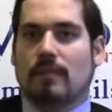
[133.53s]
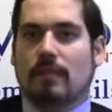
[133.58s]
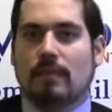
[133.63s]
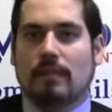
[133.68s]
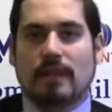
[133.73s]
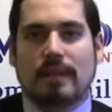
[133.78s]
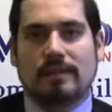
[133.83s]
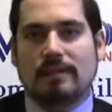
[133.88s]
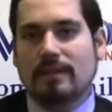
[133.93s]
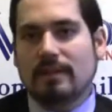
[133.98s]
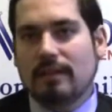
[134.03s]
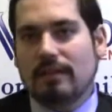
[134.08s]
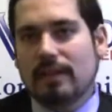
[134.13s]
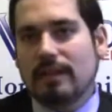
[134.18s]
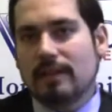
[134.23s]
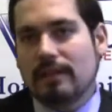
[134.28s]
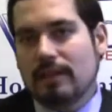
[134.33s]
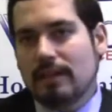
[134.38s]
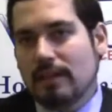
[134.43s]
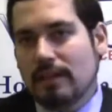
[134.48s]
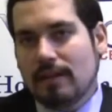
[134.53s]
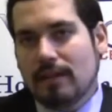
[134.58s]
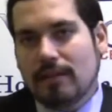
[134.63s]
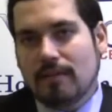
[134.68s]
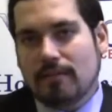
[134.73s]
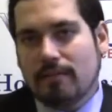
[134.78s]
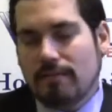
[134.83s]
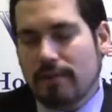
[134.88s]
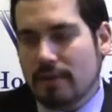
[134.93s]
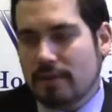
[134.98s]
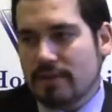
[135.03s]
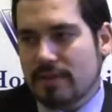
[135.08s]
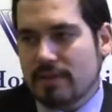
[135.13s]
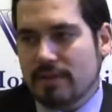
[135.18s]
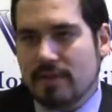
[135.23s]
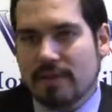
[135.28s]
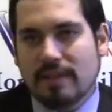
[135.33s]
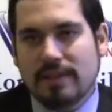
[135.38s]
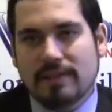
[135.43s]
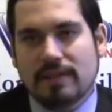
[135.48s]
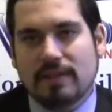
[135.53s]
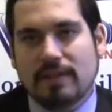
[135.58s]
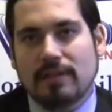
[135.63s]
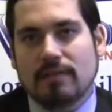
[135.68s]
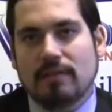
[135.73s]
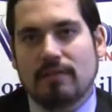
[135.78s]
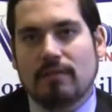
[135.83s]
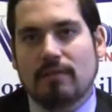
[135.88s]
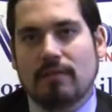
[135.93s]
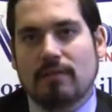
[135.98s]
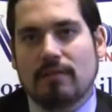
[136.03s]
Then, you know, versus a listing